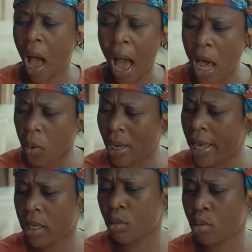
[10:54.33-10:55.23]
I don't
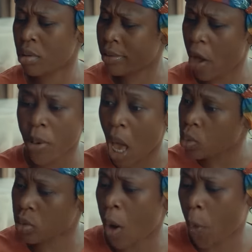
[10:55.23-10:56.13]
like insult. Tell me, I
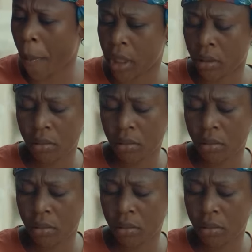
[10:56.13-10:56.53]
will stop coming.